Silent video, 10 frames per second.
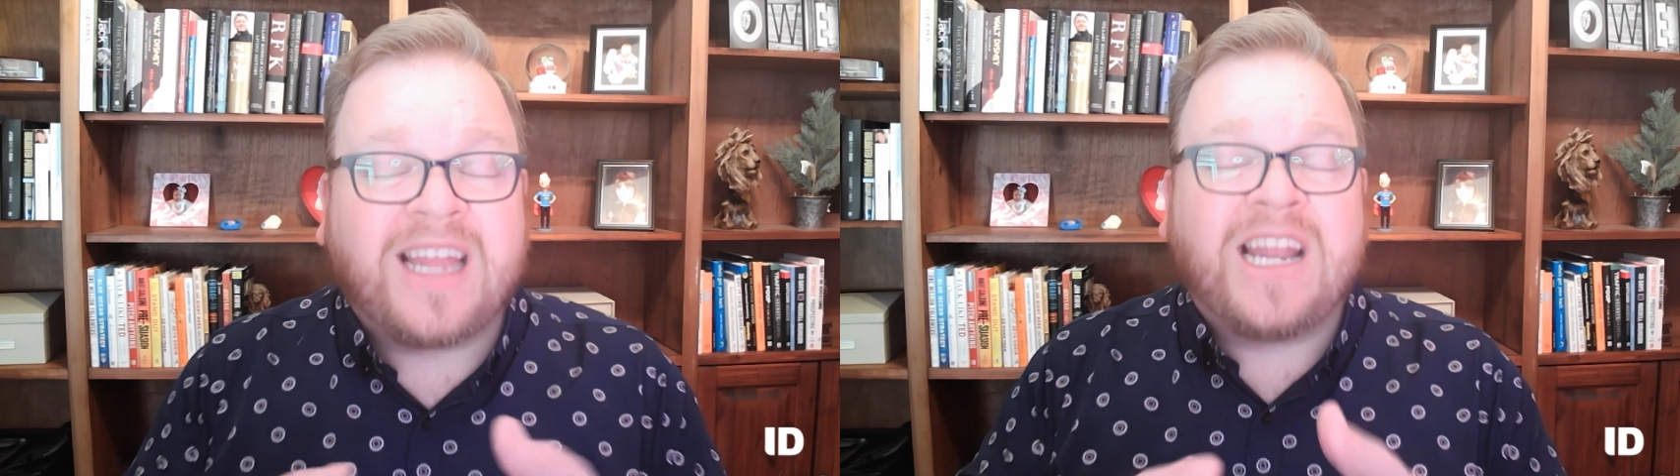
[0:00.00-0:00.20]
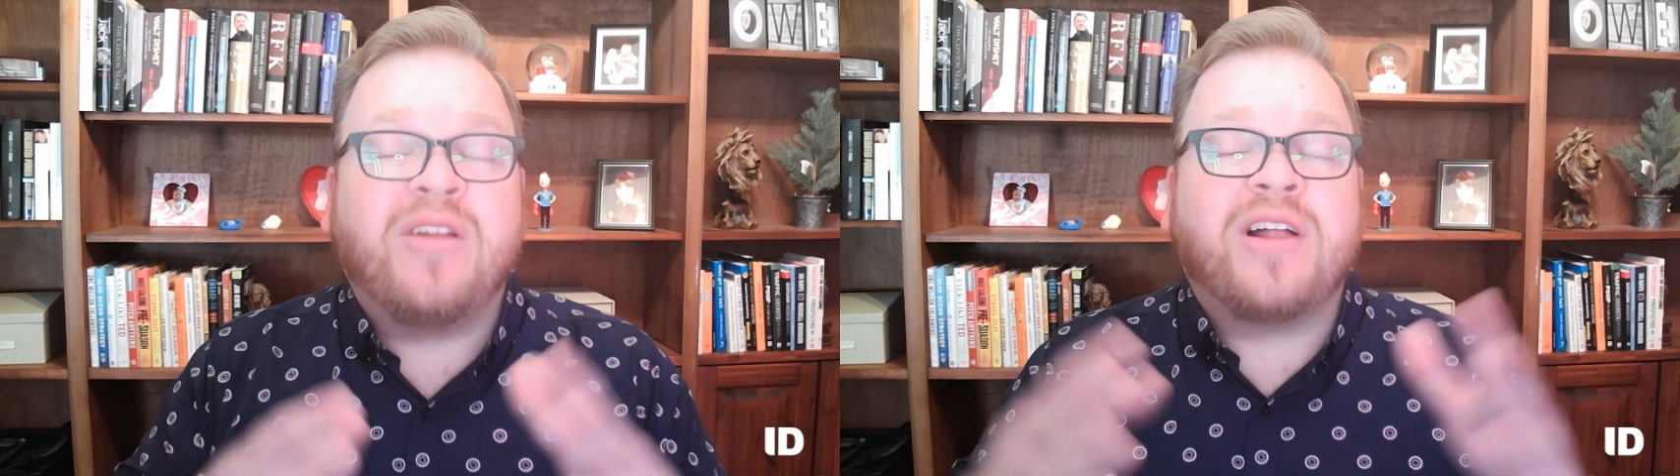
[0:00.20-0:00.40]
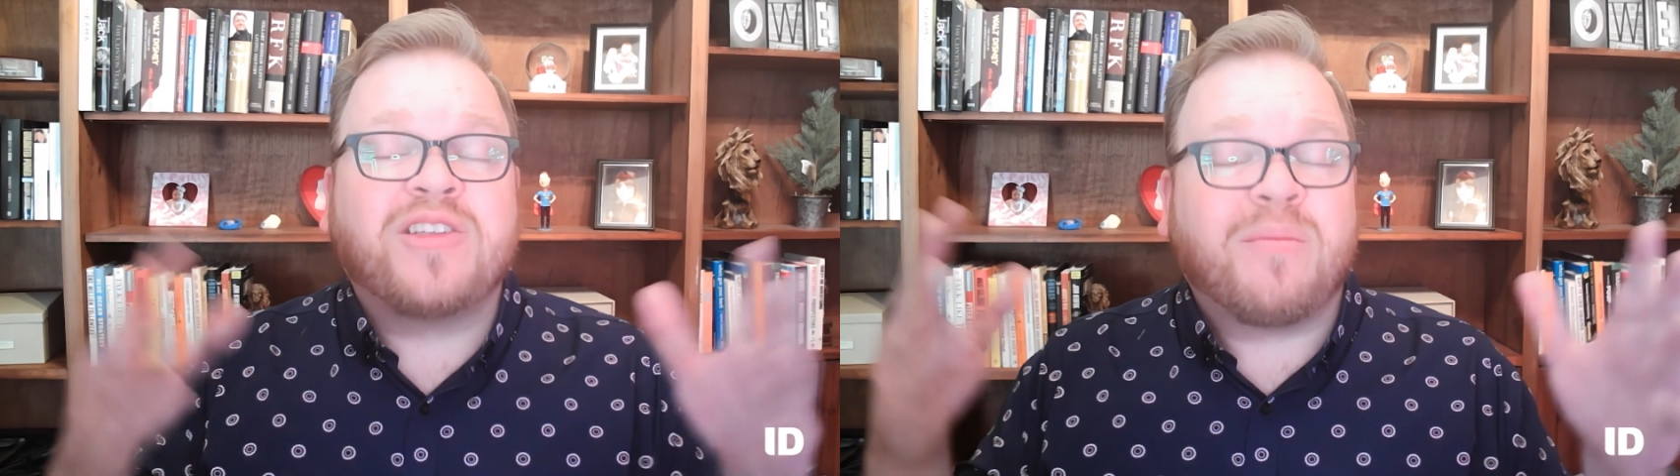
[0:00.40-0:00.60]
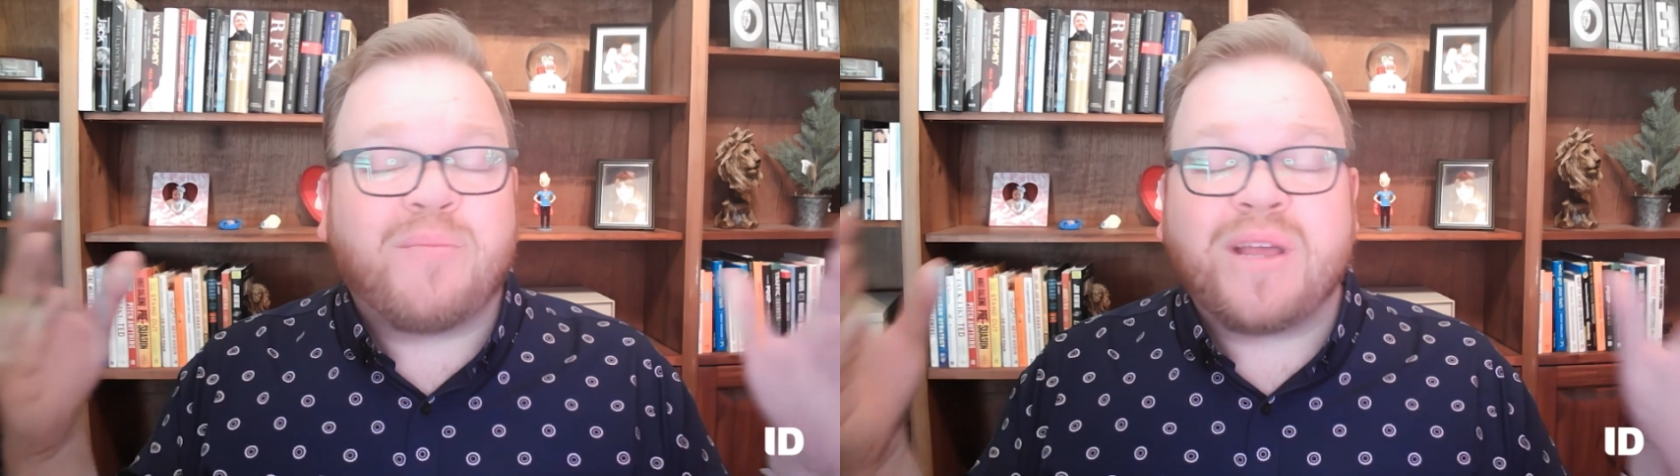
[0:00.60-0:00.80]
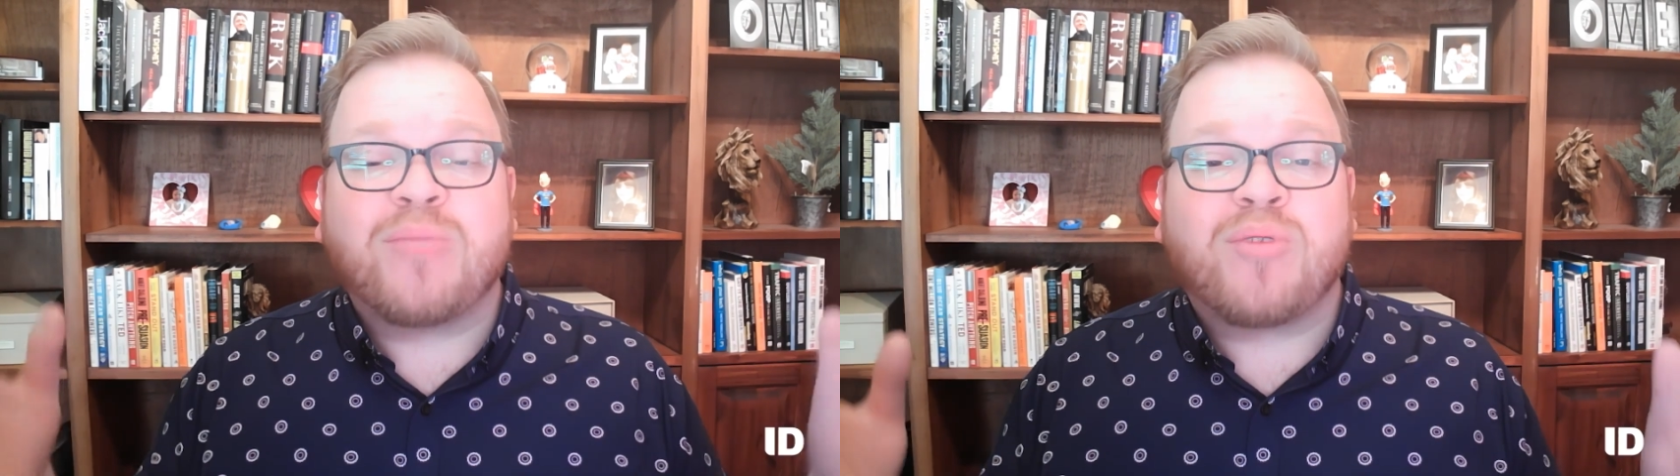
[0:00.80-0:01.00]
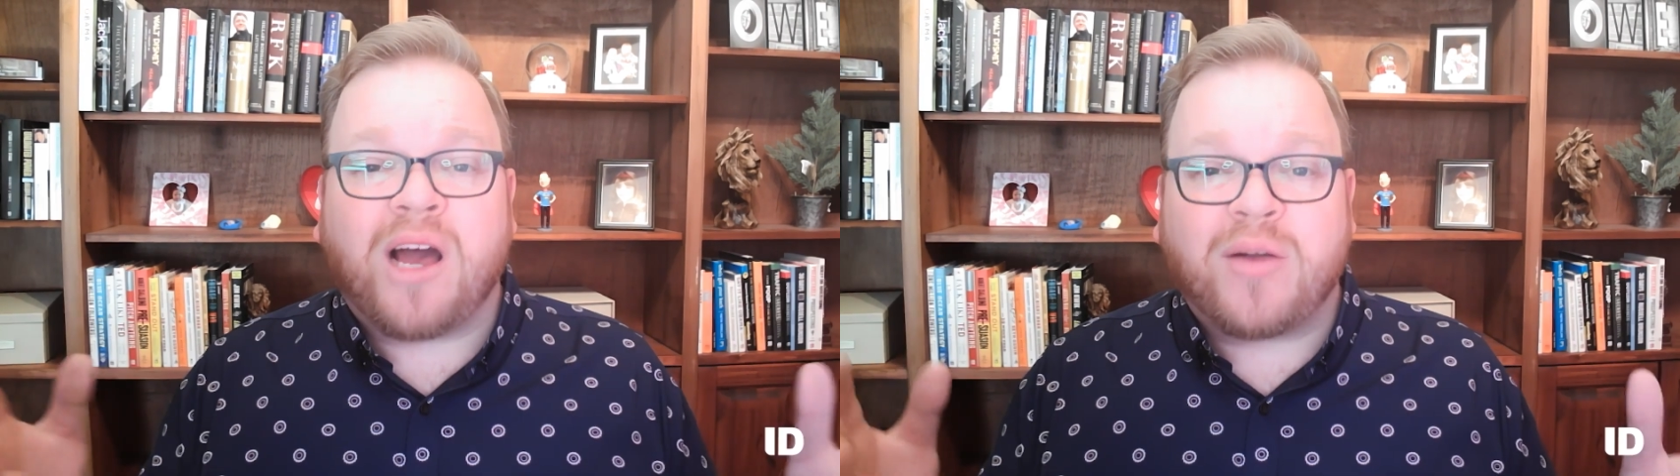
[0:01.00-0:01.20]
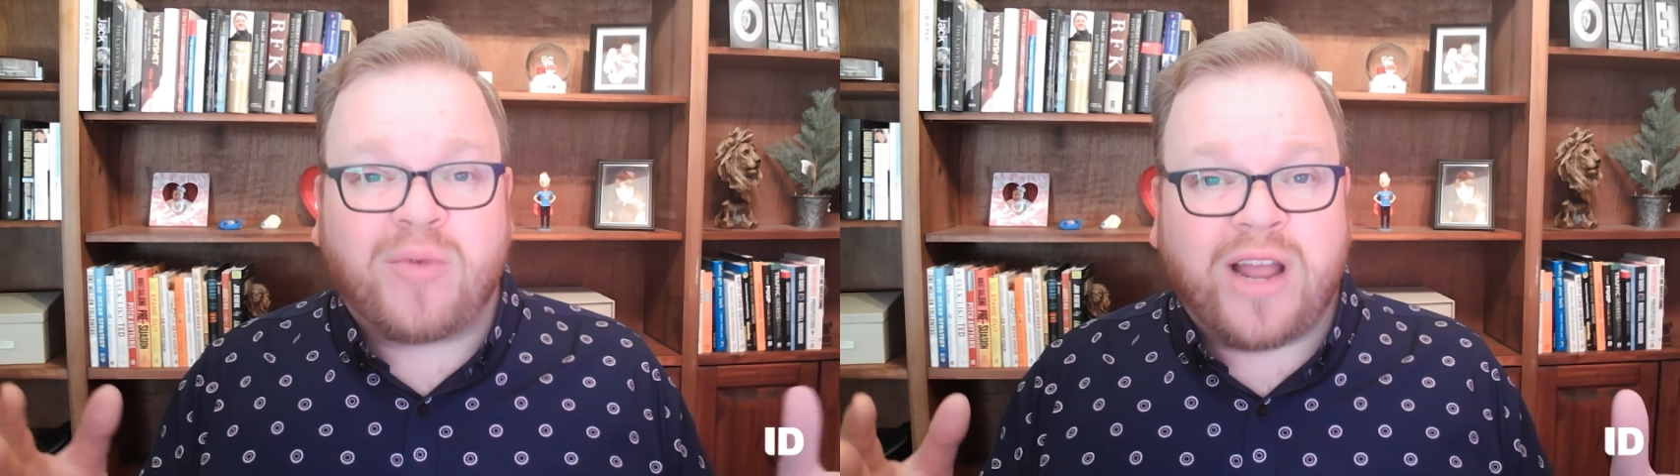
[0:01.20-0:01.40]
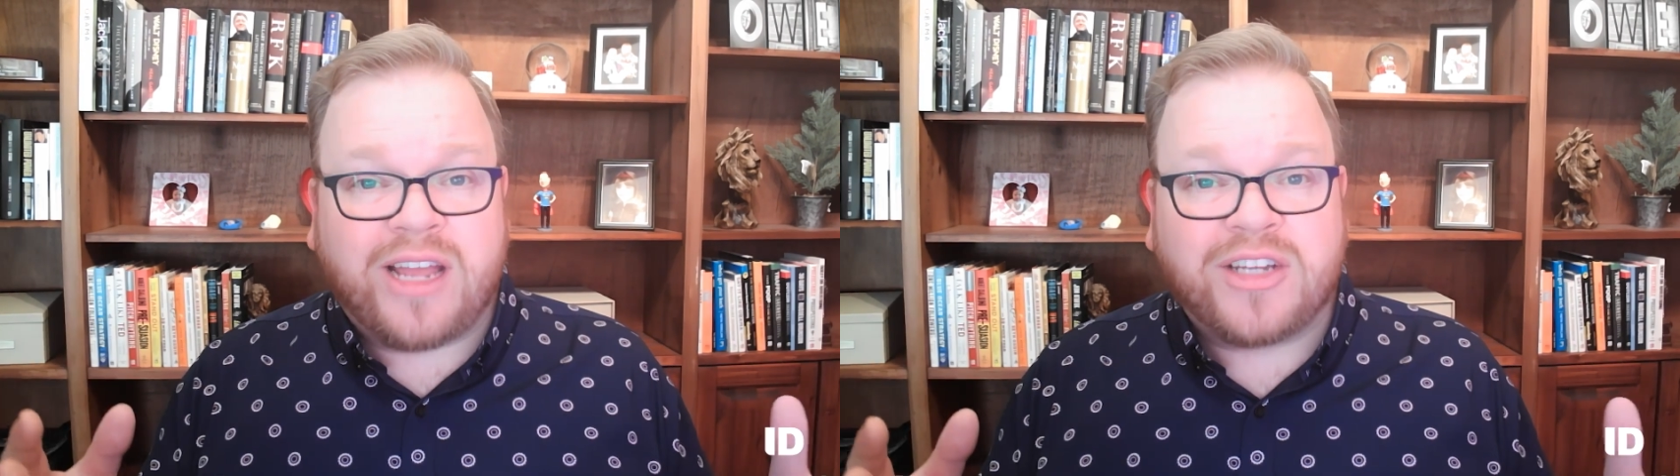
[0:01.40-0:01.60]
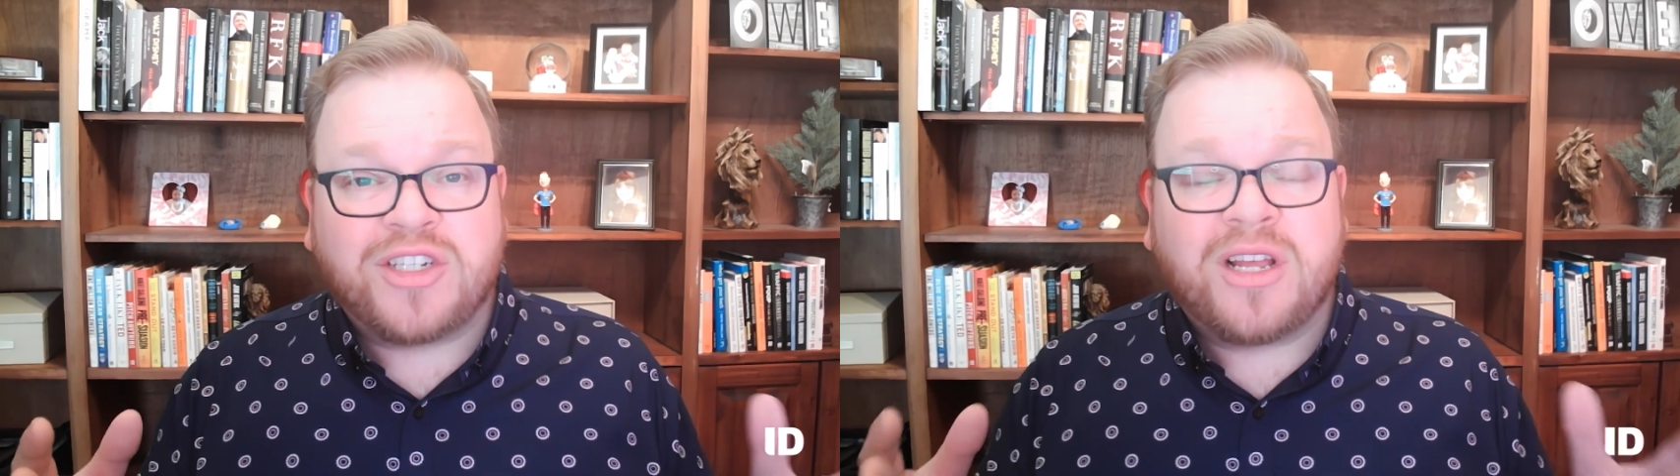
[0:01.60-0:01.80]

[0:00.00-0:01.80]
and I know that's a big, broad range,